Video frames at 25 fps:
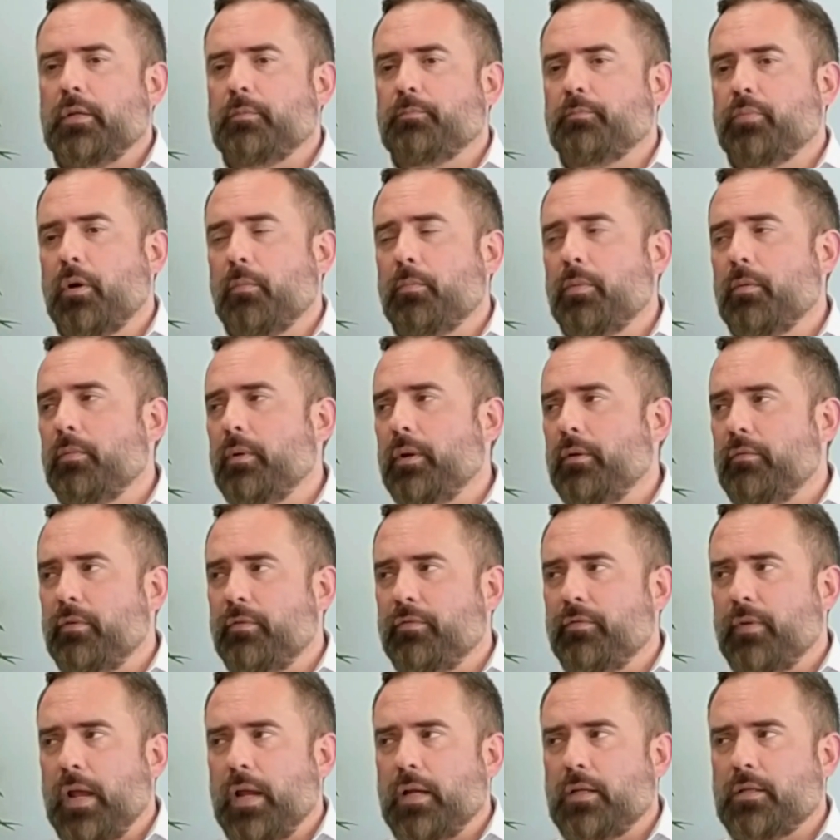is probably
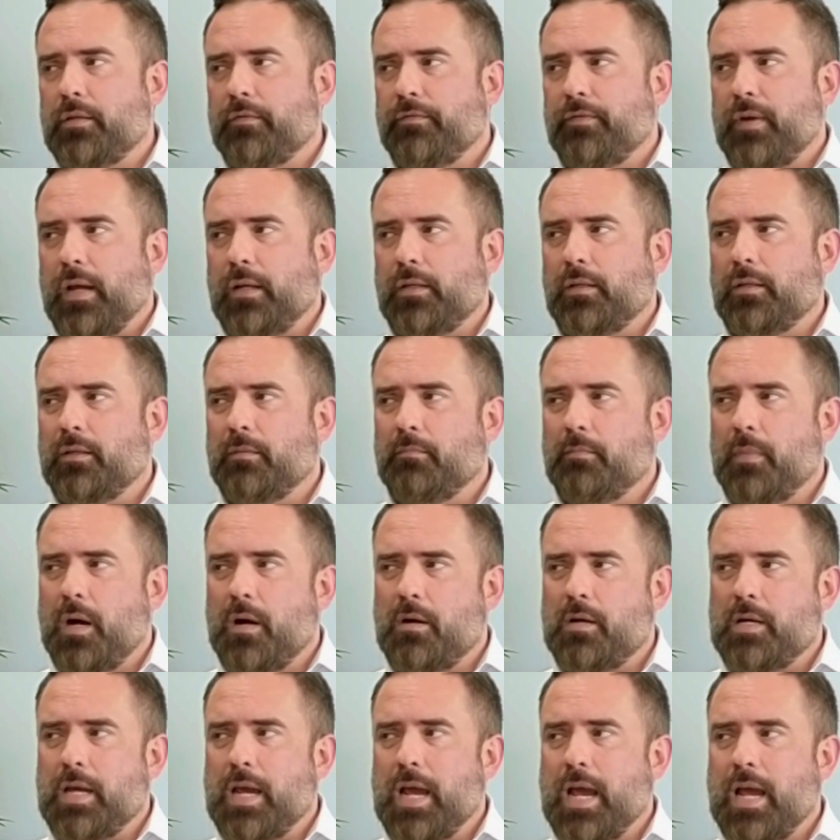reflects the fact that the
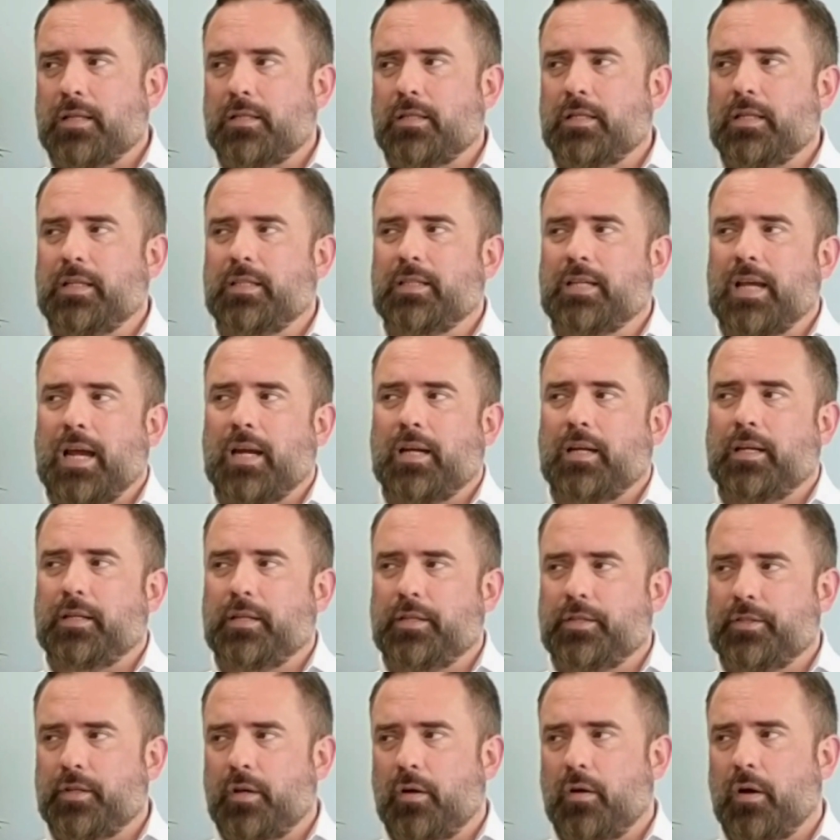market hasn't exactly
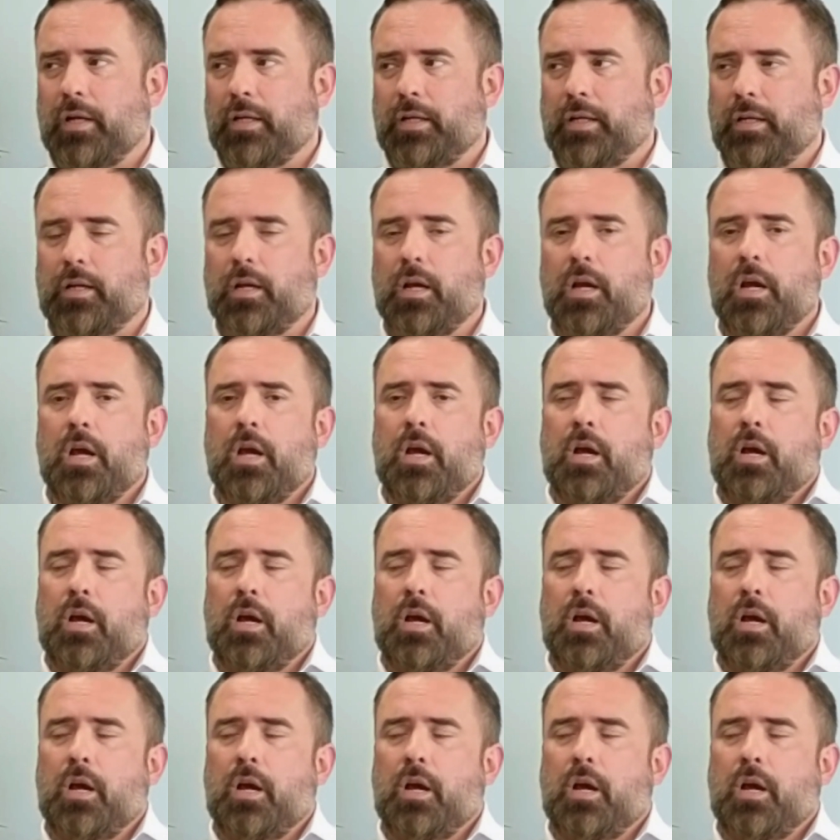decided